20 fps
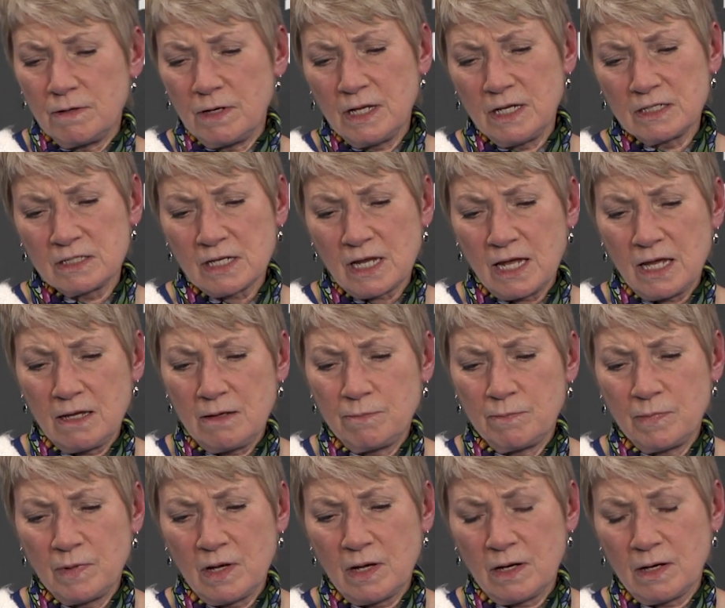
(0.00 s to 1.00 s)
is
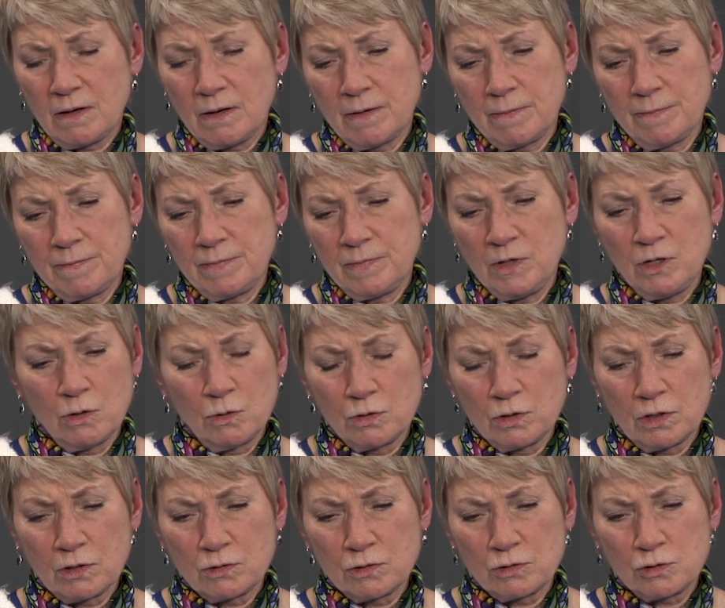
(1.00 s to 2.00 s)

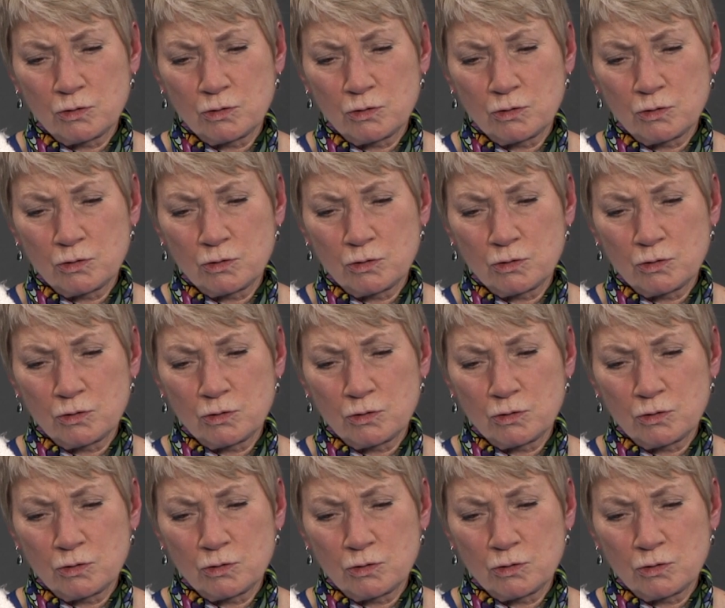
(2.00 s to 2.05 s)
a